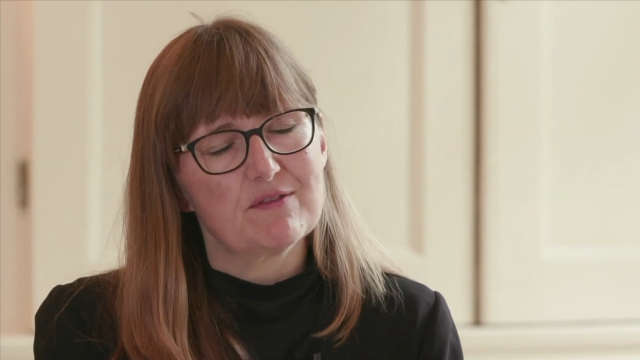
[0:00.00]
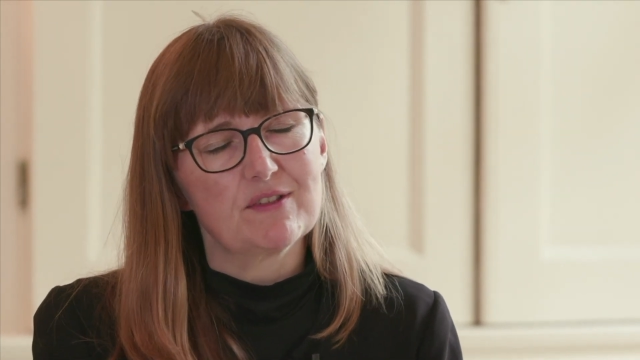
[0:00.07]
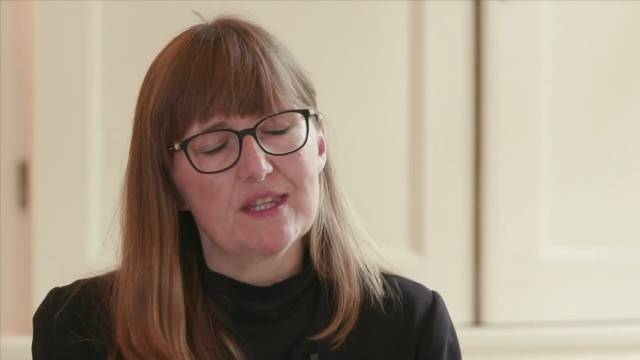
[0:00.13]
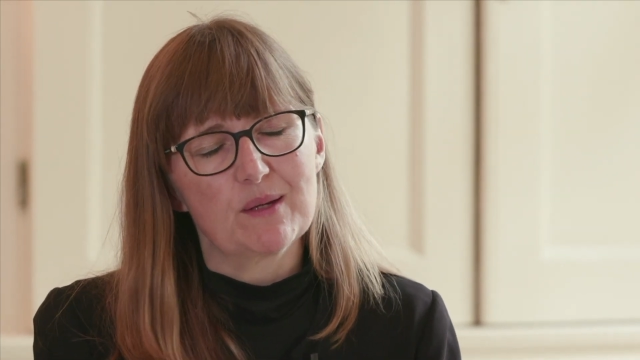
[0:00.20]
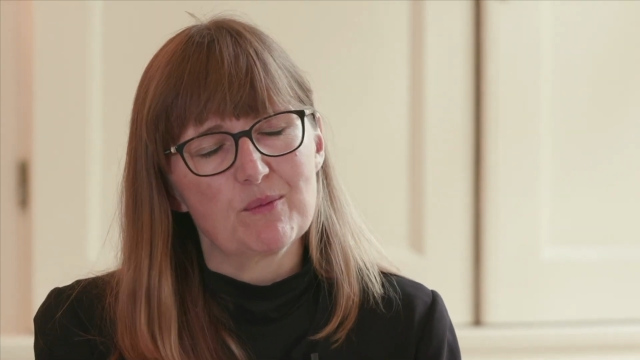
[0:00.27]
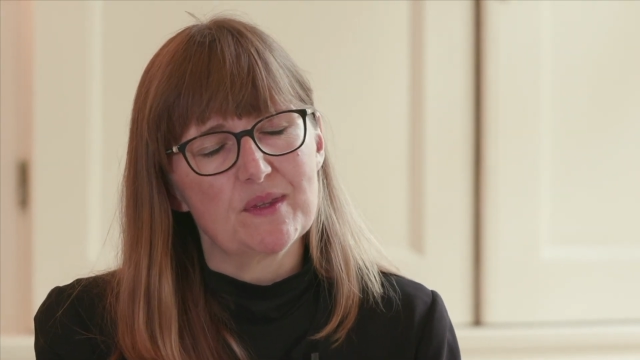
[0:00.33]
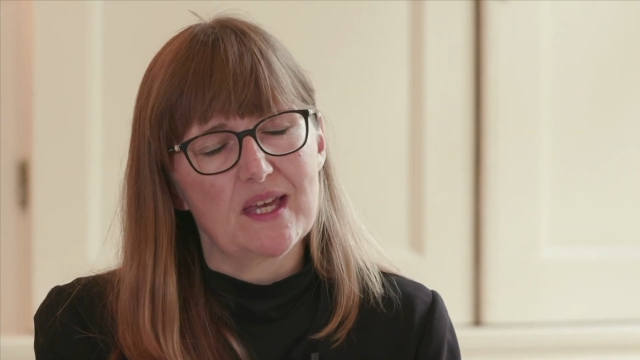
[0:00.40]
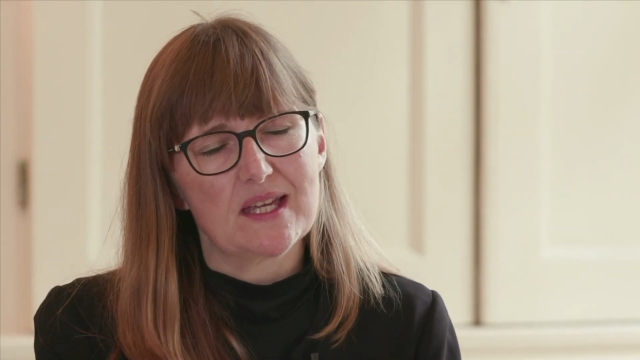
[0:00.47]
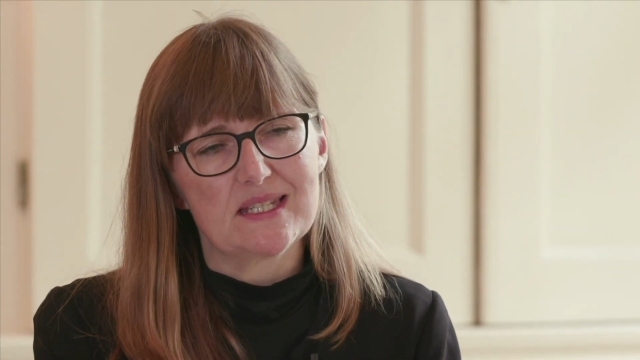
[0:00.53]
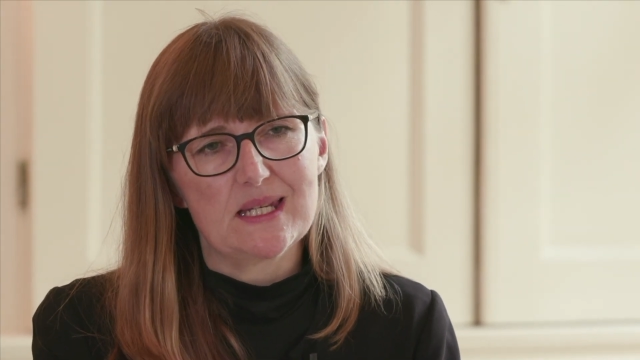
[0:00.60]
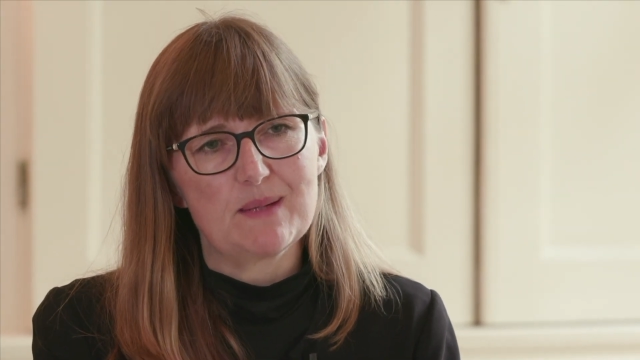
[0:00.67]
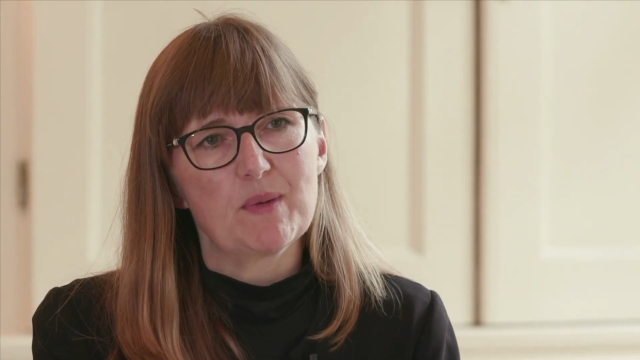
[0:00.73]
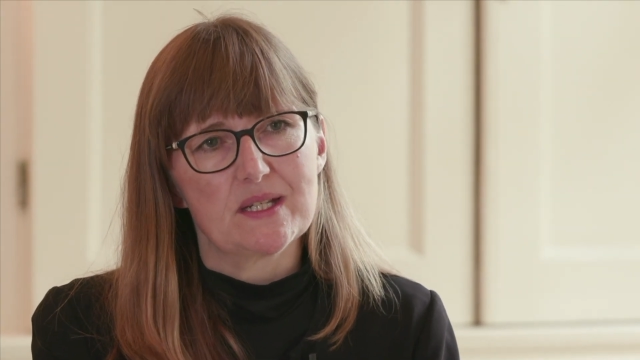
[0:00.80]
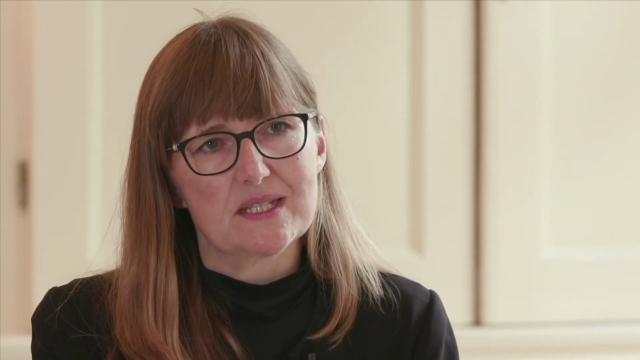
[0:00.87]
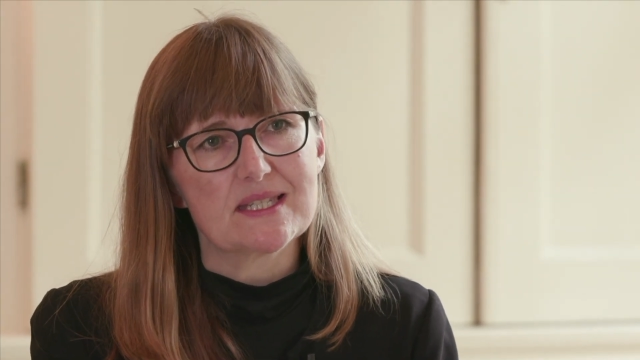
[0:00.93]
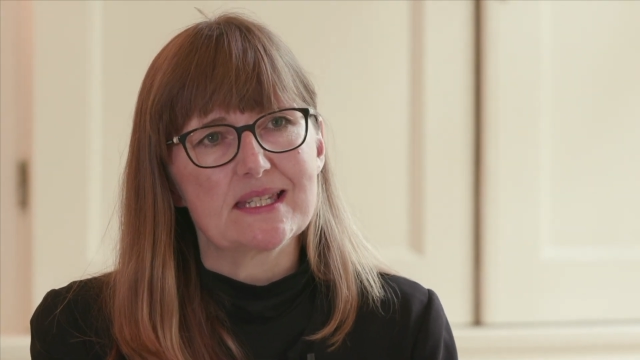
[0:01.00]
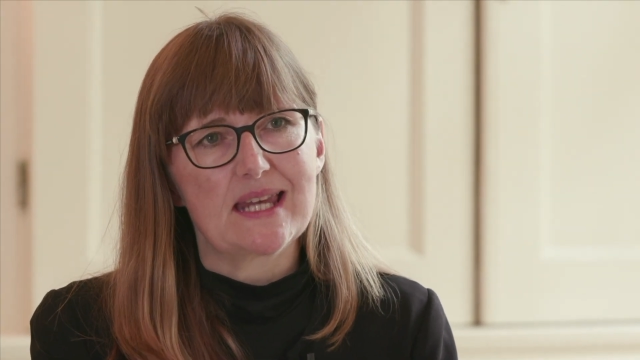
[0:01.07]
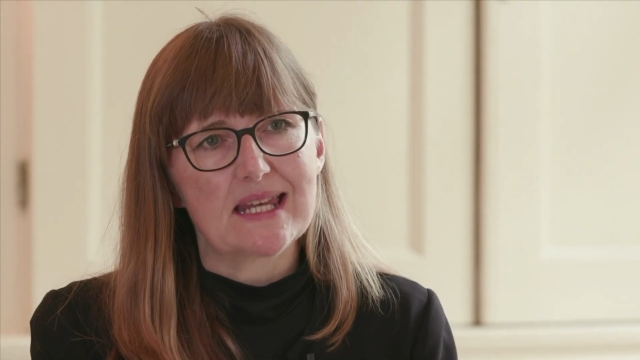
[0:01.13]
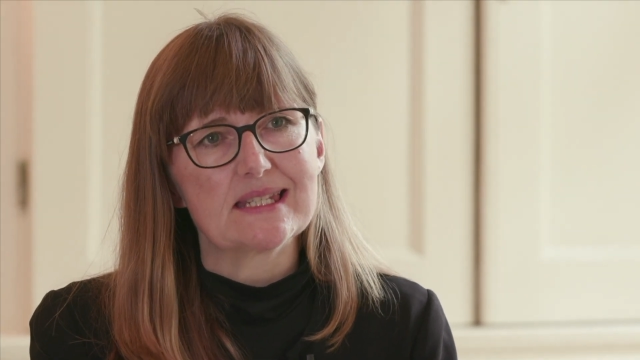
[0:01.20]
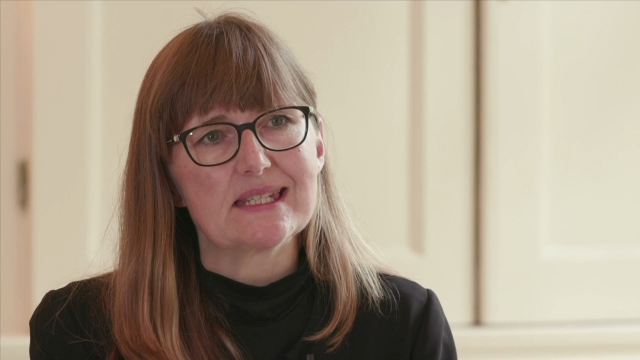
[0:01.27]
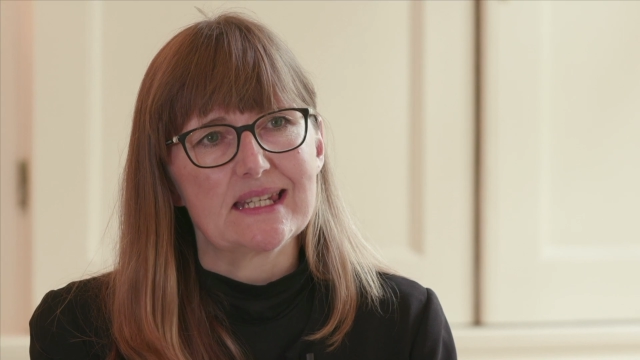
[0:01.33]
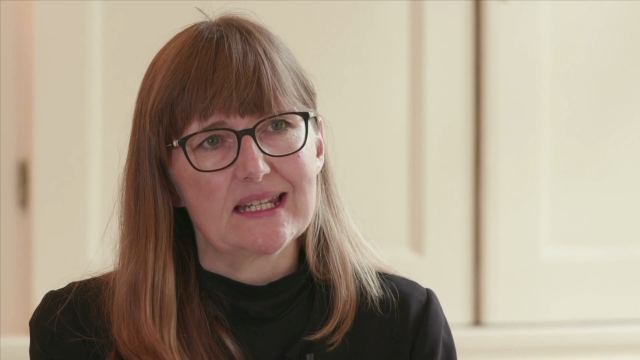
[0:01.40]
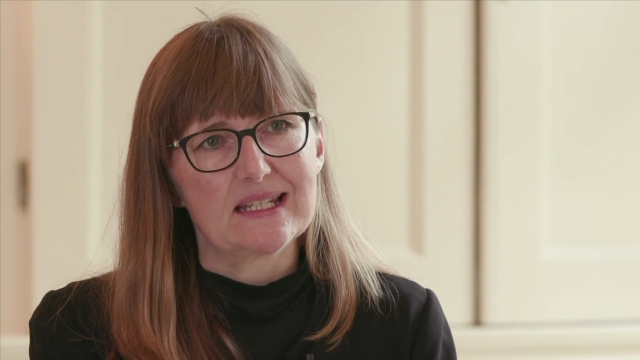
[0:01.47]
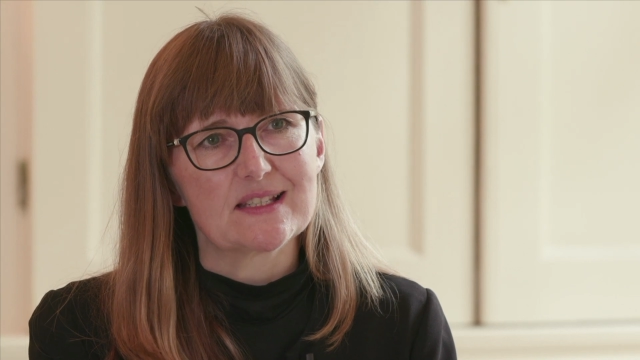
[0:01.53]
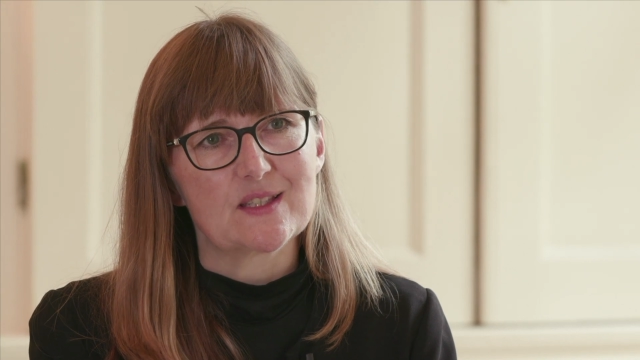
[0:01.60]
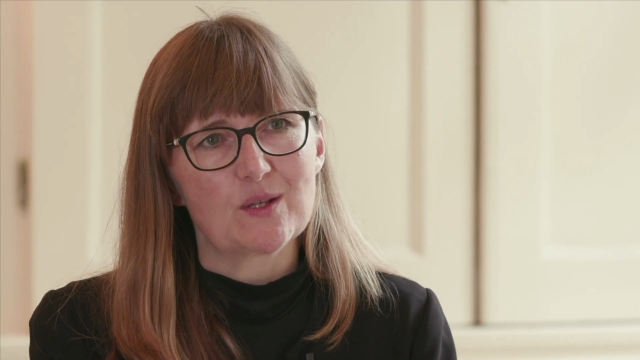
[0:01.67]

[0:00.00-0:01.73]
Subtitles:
everything with that deep understanding.